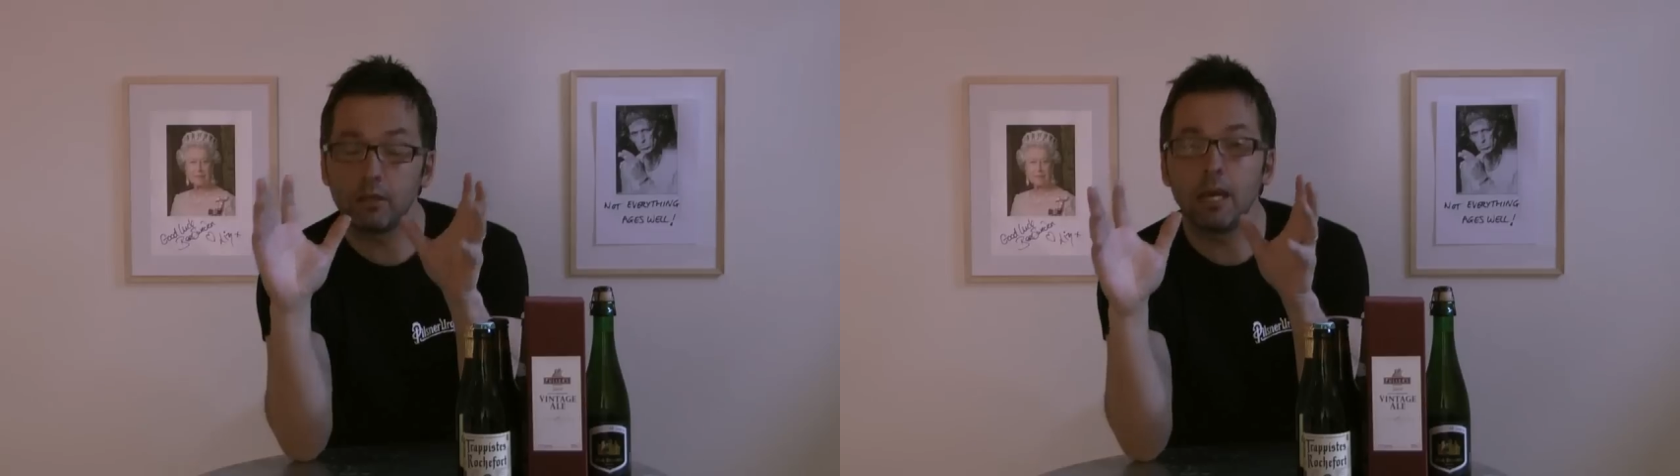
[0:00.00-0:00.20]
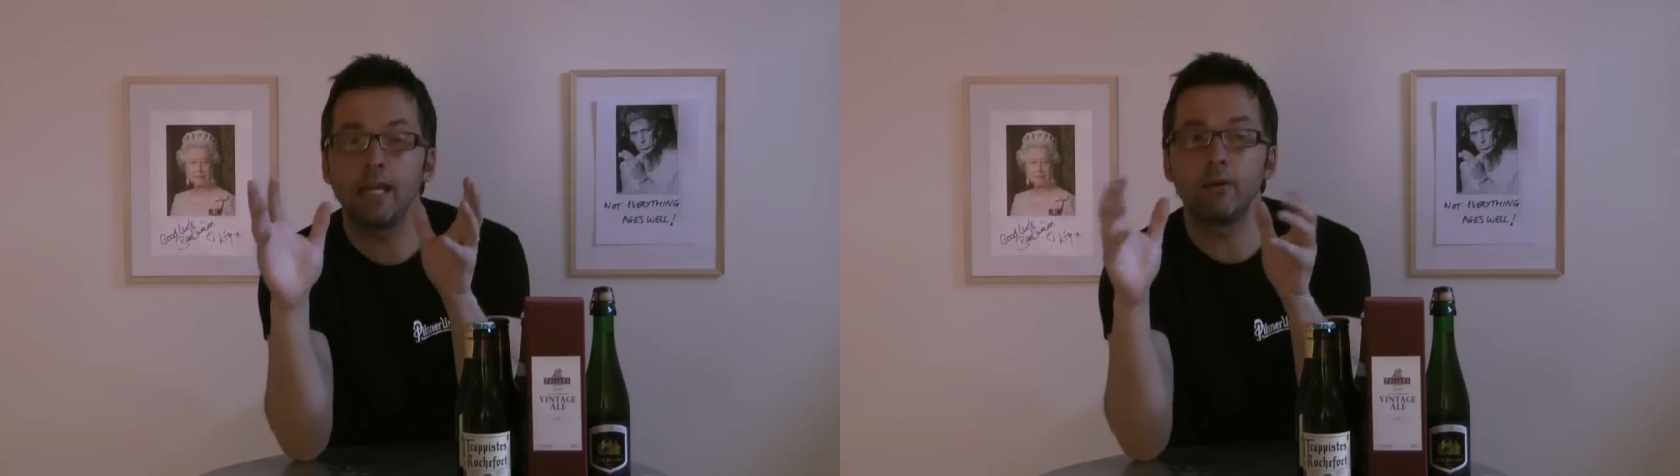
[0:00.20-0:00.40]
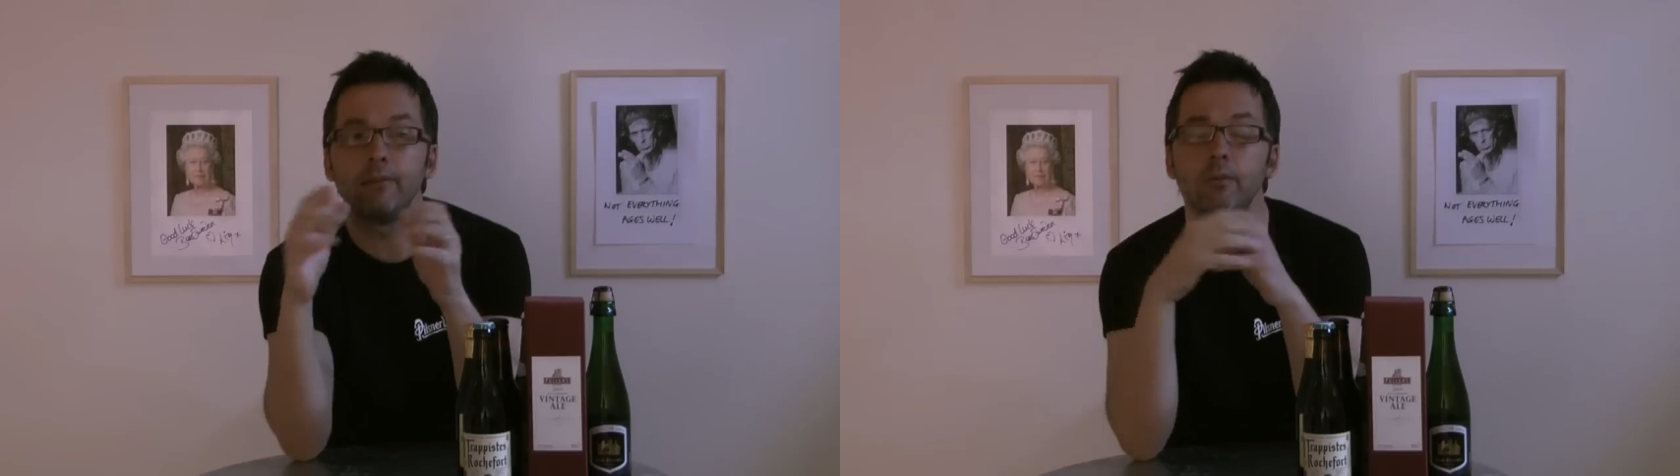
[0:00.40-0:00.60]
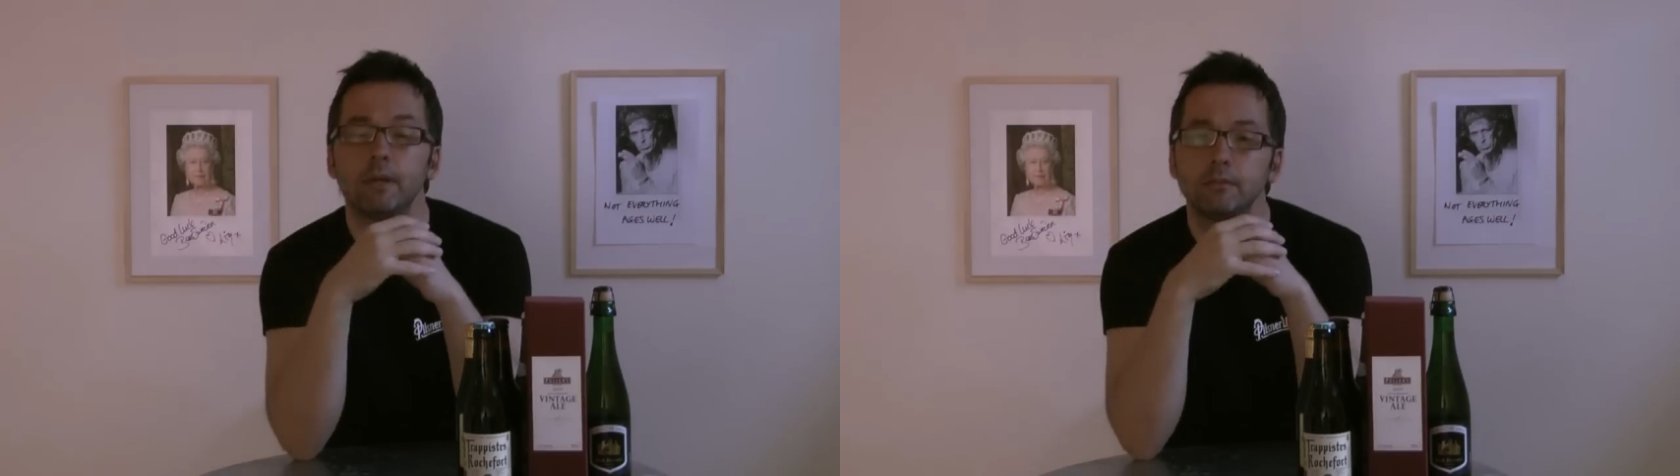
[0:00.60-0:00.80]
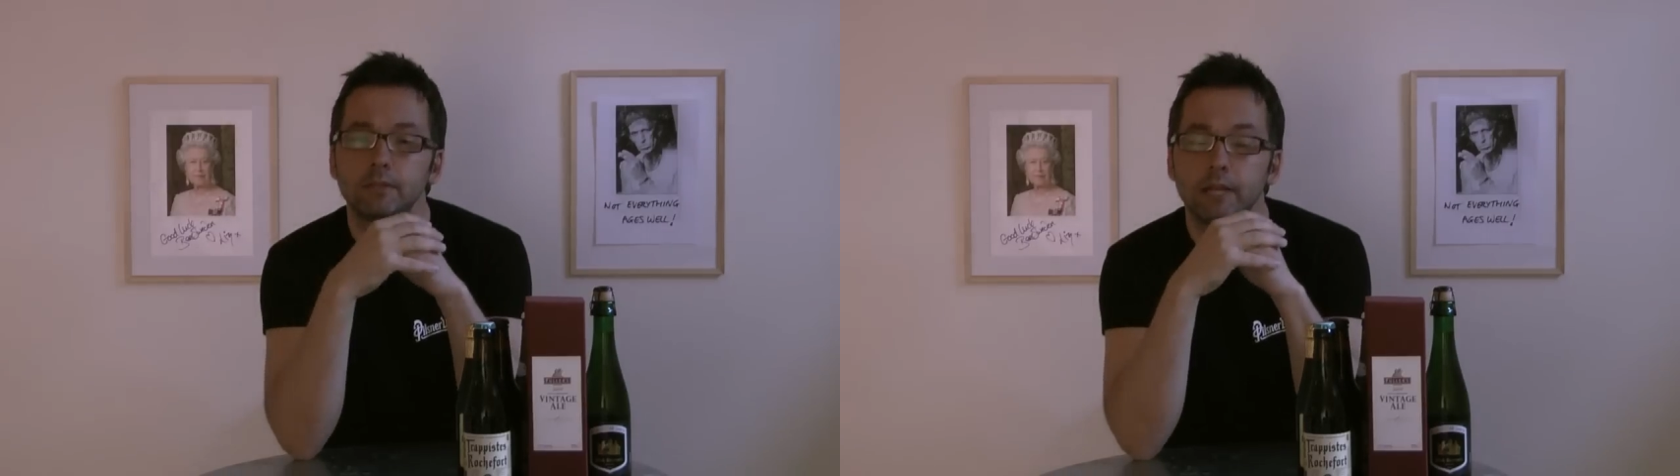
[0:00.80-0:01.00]
hello
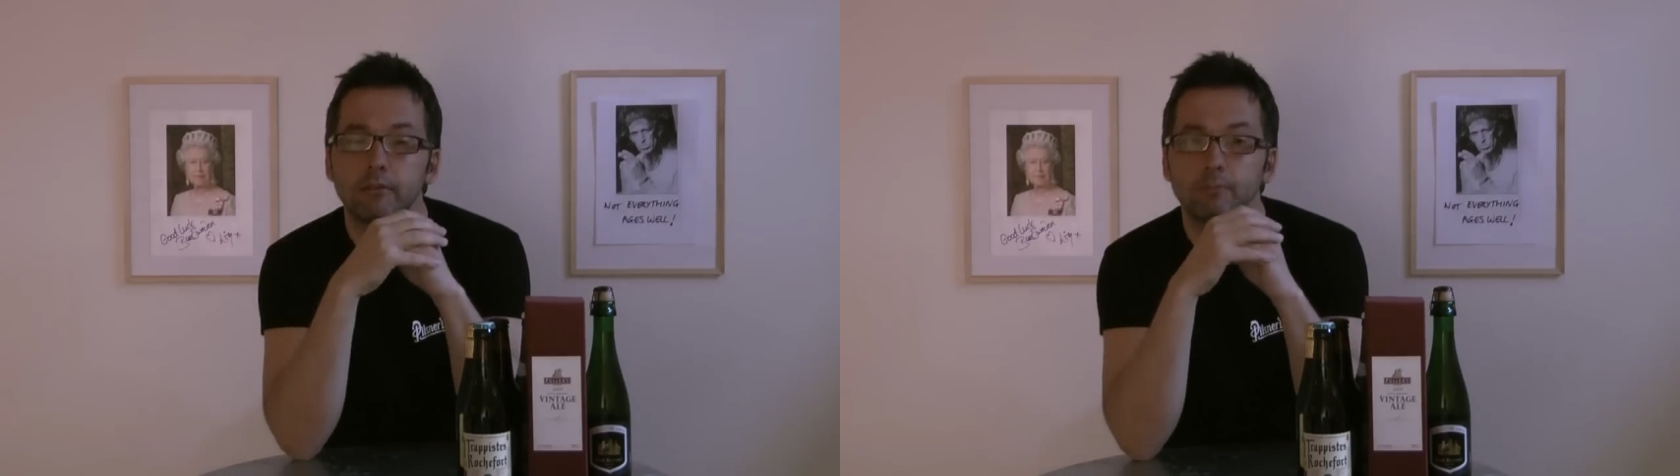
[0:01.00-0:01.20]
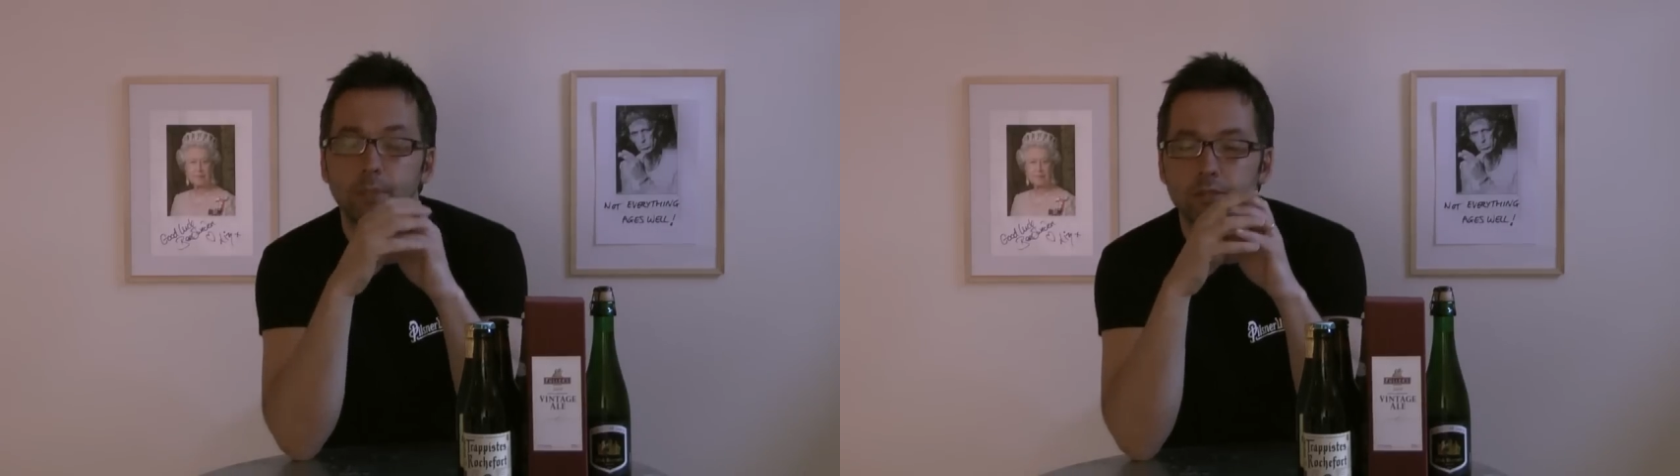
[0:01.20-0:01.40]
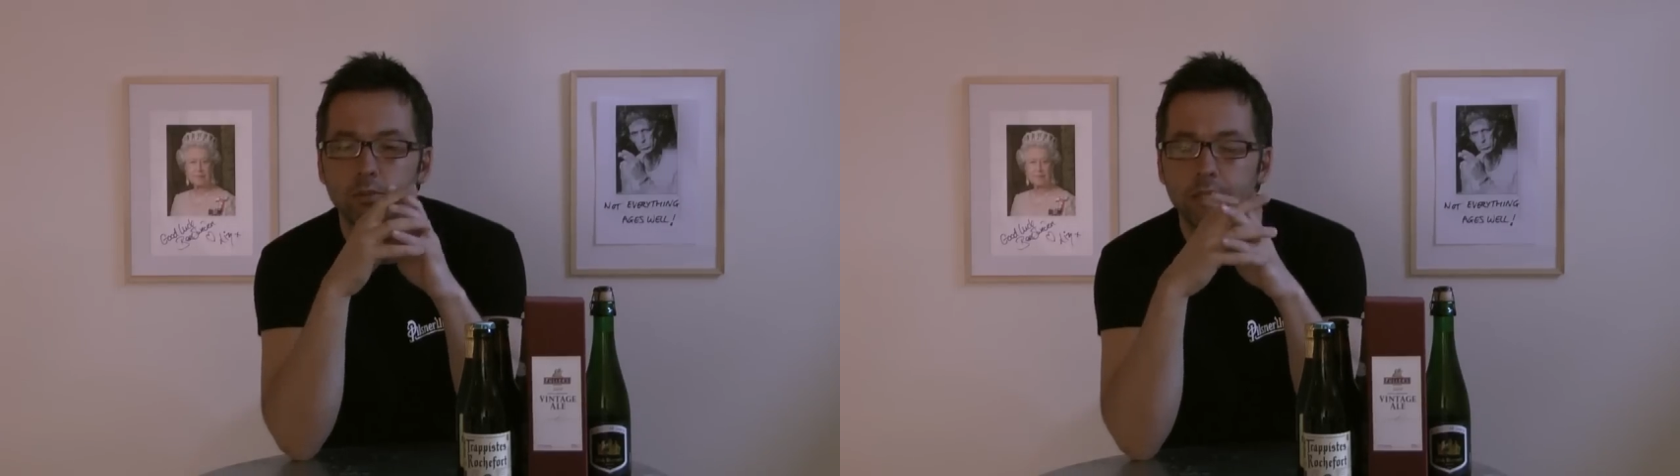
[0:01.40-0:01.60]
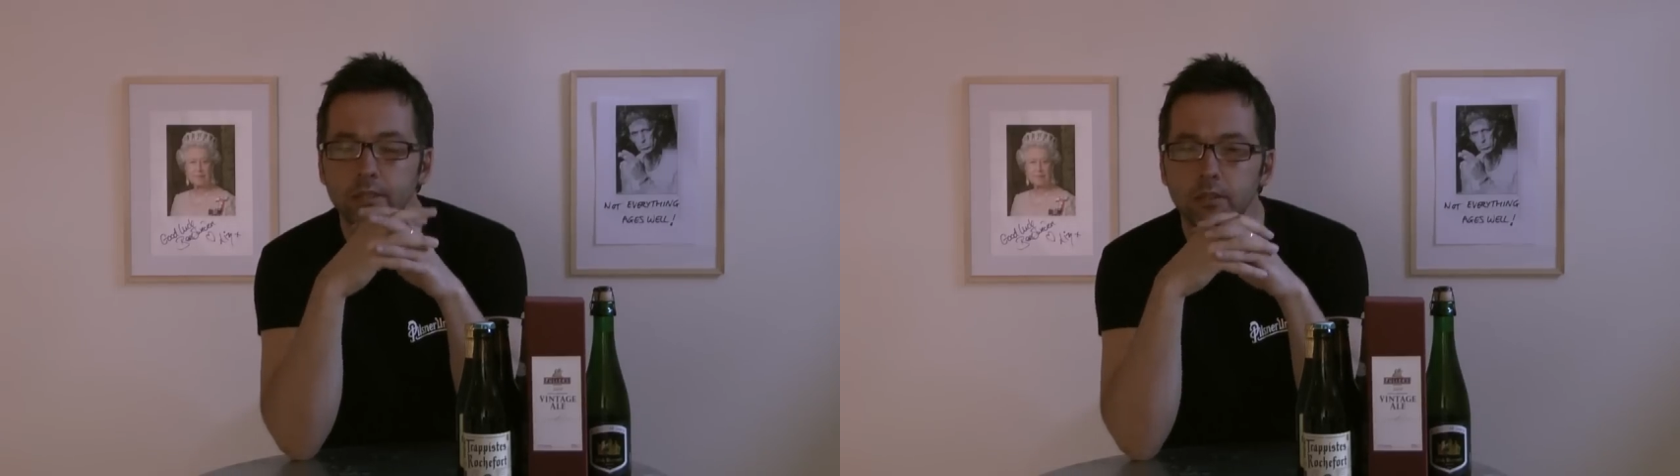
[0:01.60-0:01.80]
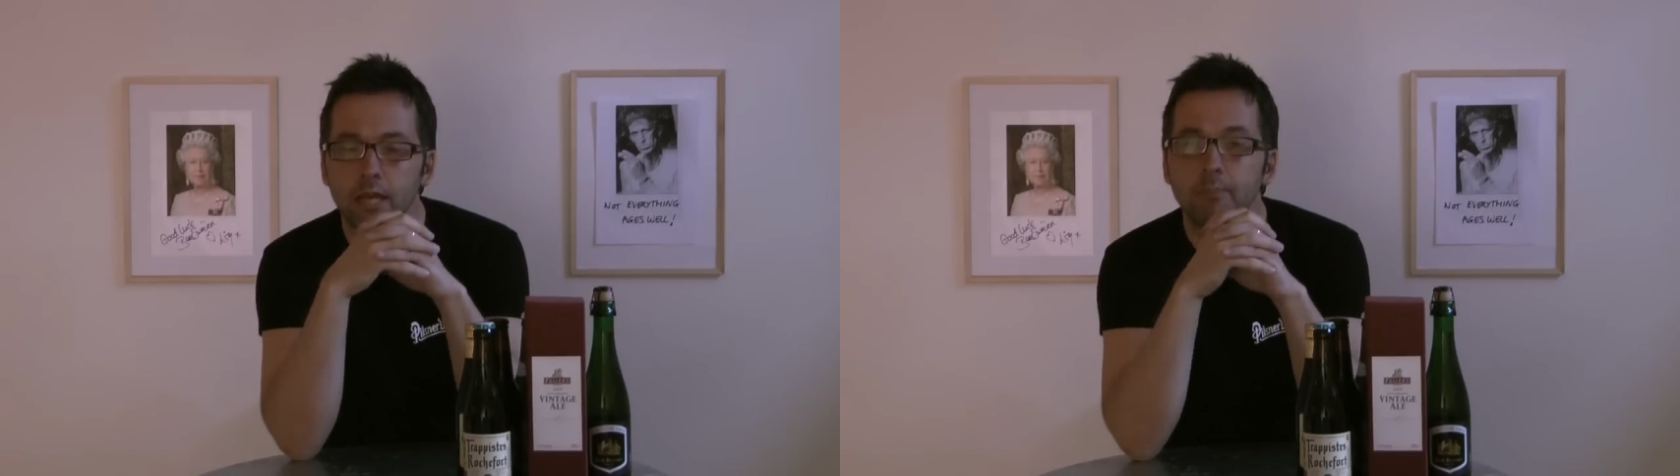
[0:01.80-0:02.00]
everyone, Darren Beer Sweden,